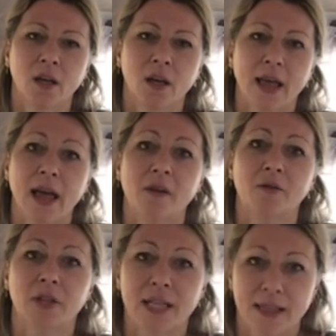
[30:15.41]

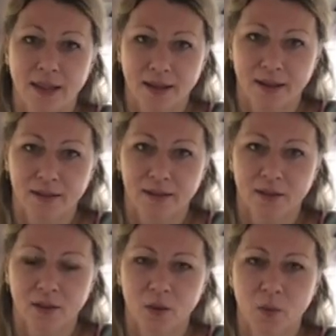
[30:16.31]
everything
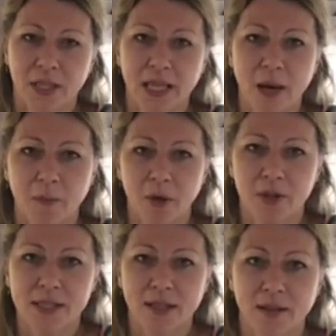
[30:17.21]
with that
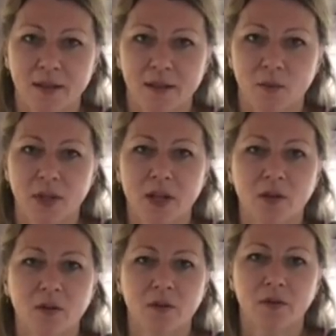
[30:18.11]
person
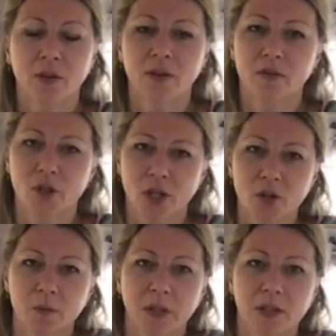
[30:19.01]
without fear of
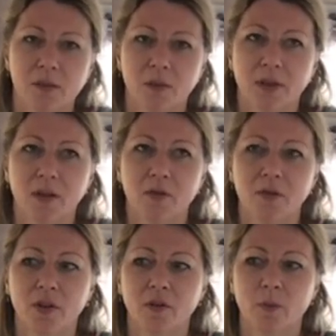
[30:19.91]
judgment, without
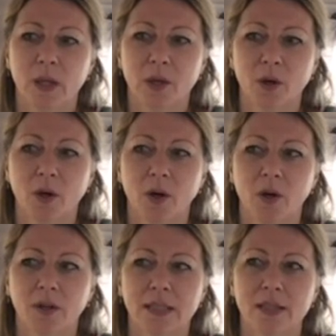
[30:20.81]
fear of being
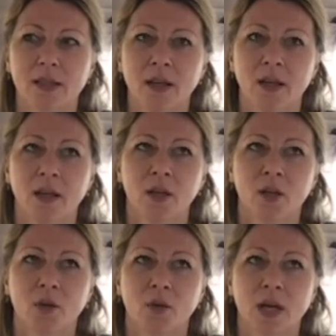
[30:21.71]
hurt.
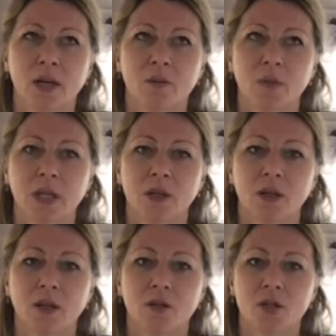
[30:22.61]
You can be
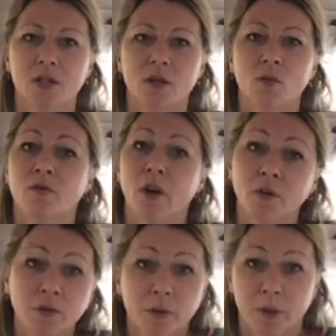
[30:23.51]
just
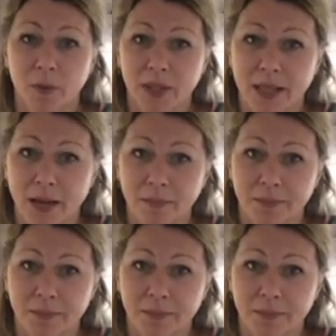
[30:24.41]
vulnerable with them.